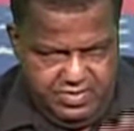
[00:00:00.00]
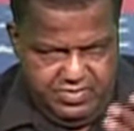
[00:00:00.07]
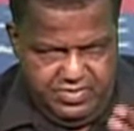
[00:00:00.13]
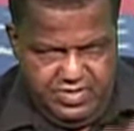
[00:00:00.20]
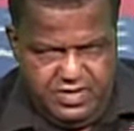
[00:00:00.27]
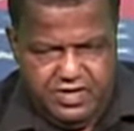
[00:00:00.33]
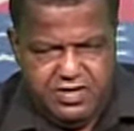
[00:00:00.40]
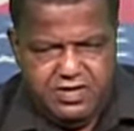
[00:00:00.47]

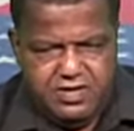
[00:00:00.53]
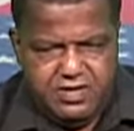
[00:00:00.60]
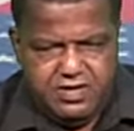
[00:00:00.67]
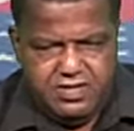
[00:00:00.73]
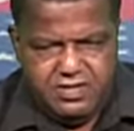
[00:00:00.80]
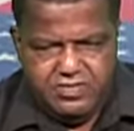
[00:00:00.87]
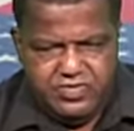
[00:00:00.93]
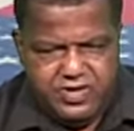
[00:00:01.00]

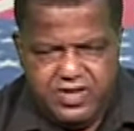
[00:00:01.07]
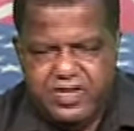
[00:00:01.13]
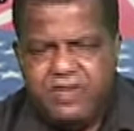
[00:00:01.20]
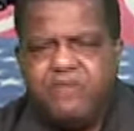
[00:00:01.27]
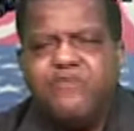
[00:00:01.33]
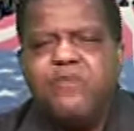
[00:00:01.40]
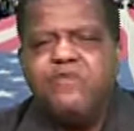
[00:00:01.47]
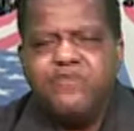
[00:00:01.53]
the
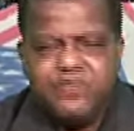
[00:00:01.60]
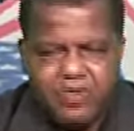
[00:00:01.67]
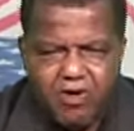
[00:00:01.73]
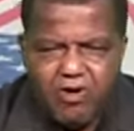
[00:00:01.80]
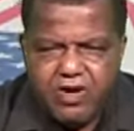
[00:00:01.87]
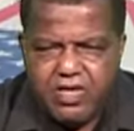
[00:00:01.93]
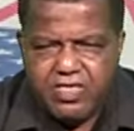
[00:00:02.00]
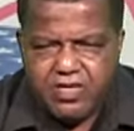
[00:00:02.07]
kid from
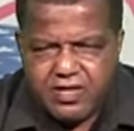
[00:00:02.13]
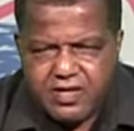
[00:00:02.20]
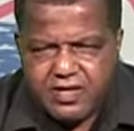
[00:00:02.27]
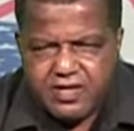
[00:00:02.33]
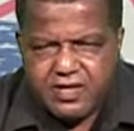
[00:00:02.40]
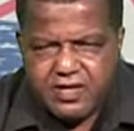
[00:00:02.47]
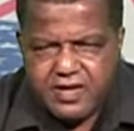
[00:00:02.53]
Florida,